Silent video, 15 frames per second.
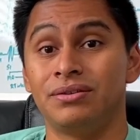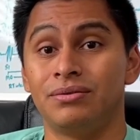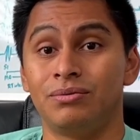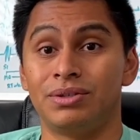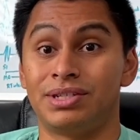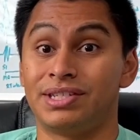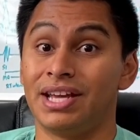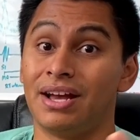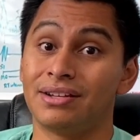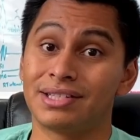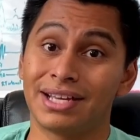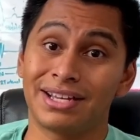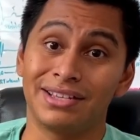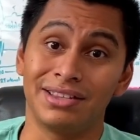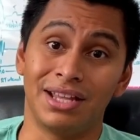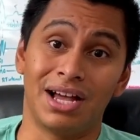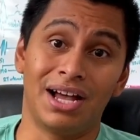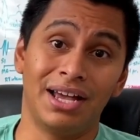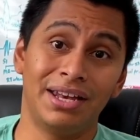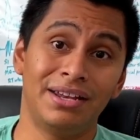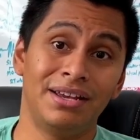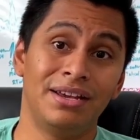which sounds like a
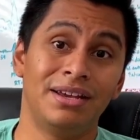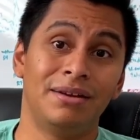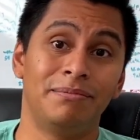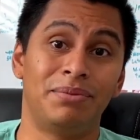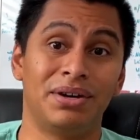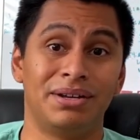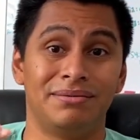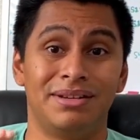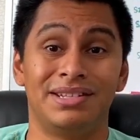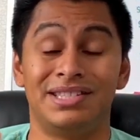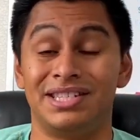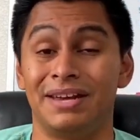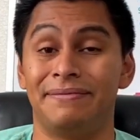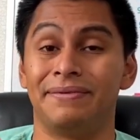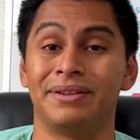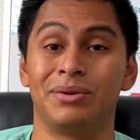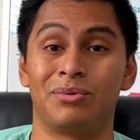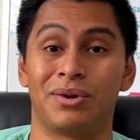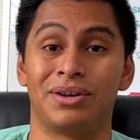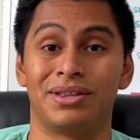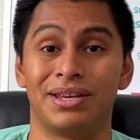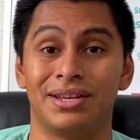lot, but it's definitely
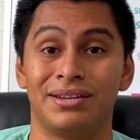worth it.